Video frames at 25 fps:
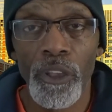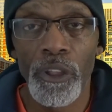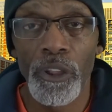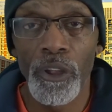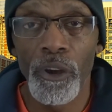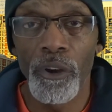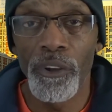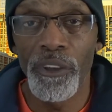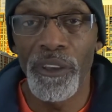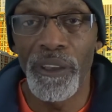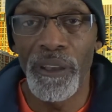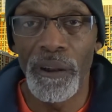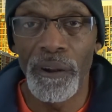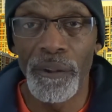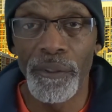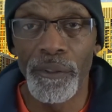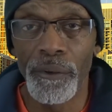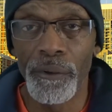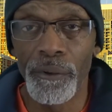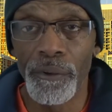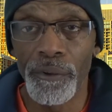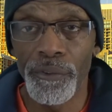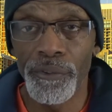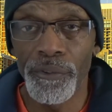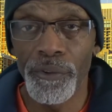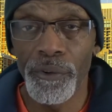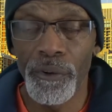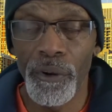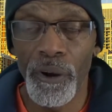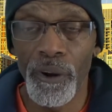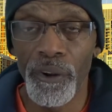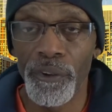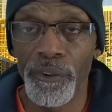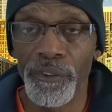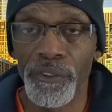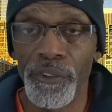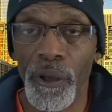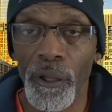all you got to do is turn
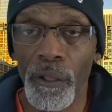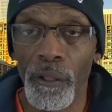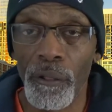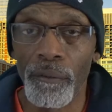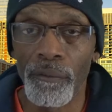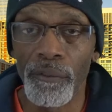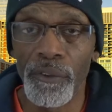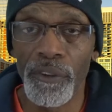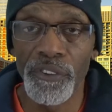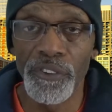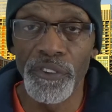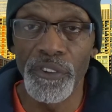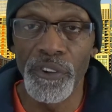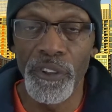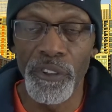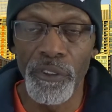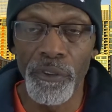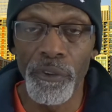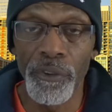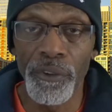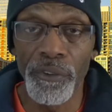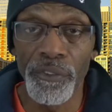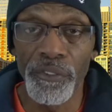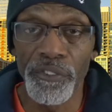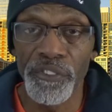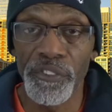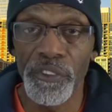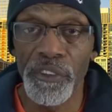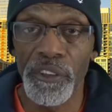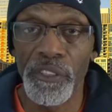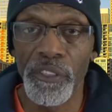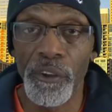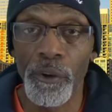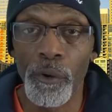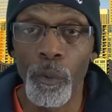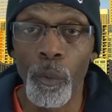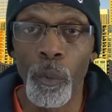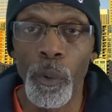on your television and you can see
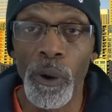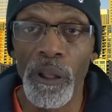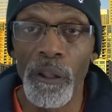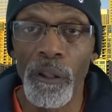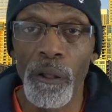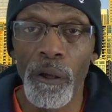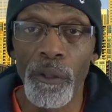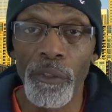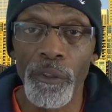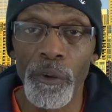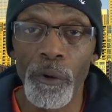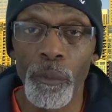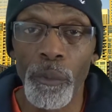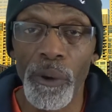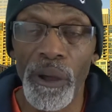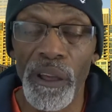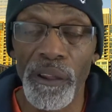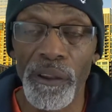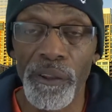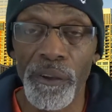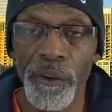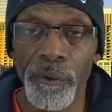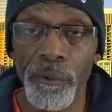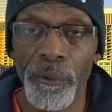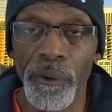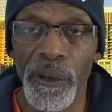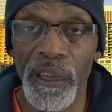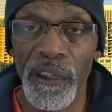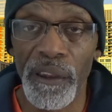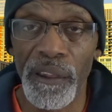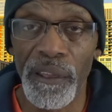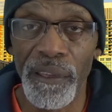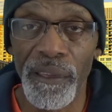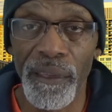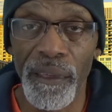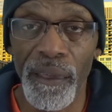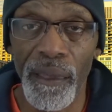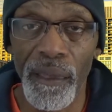they're well on their way to
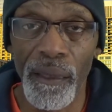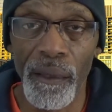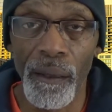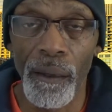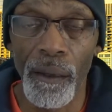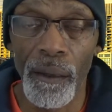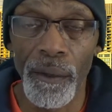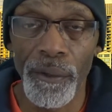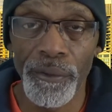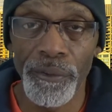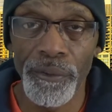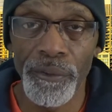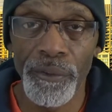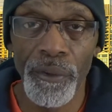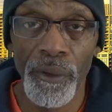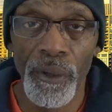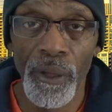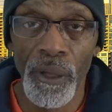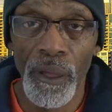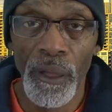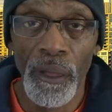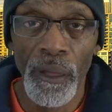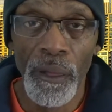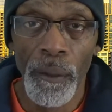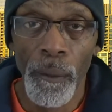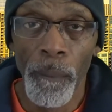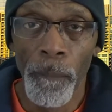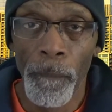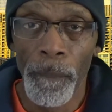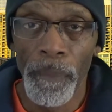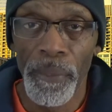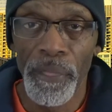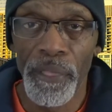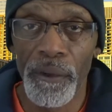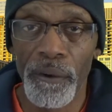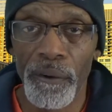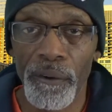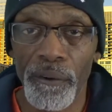creating chaos.
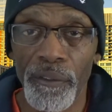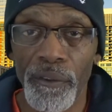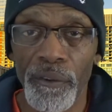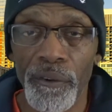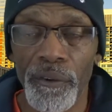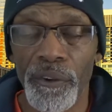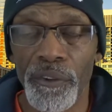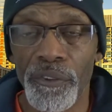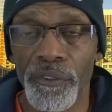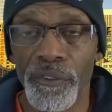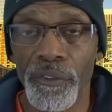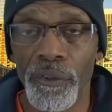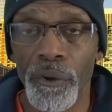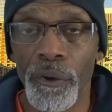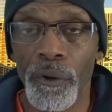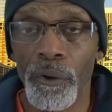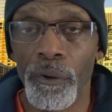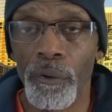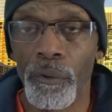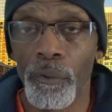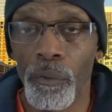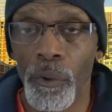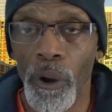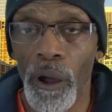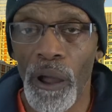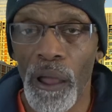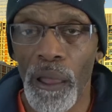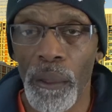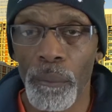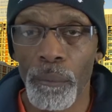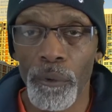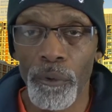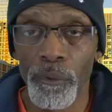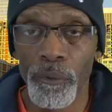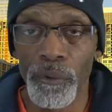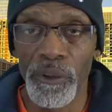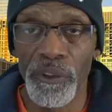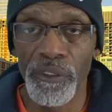There is no rhyme
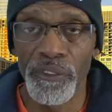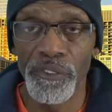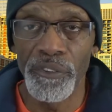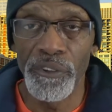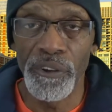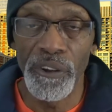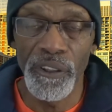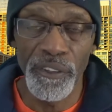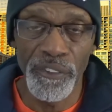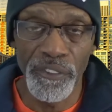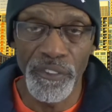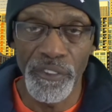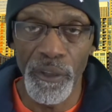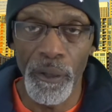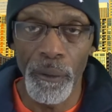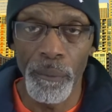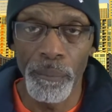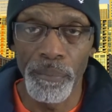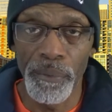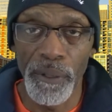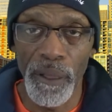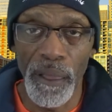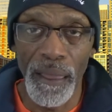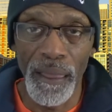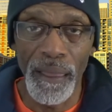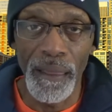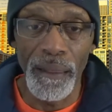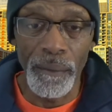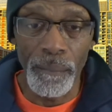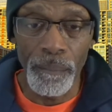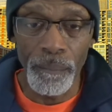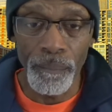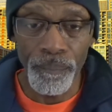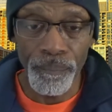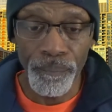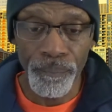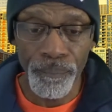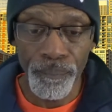or reason except that
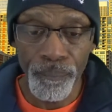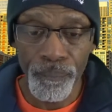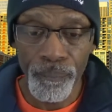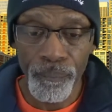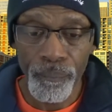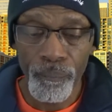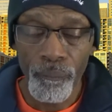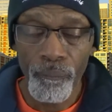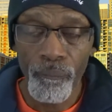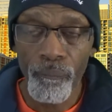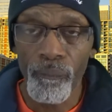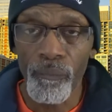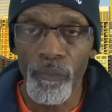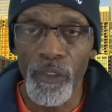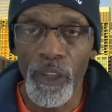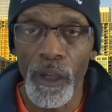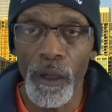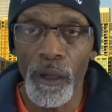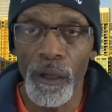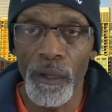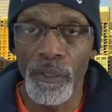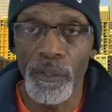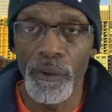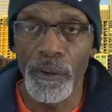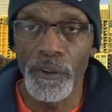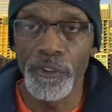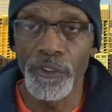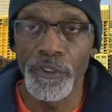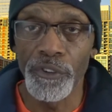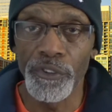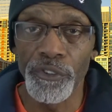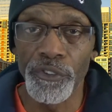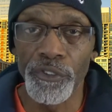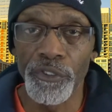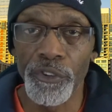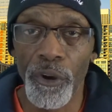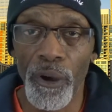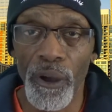they're
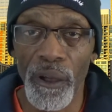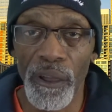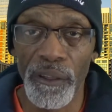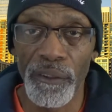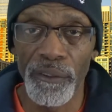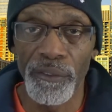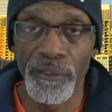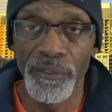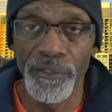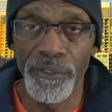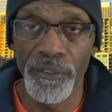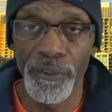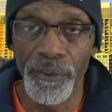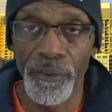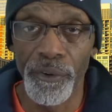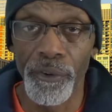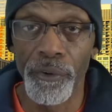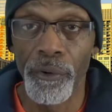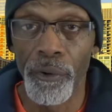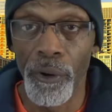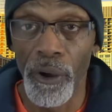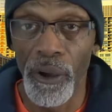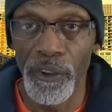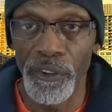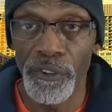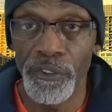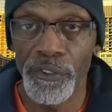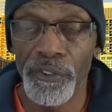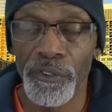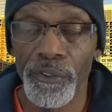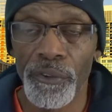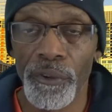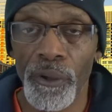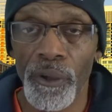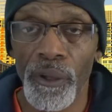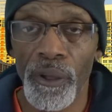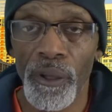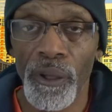just trying to crush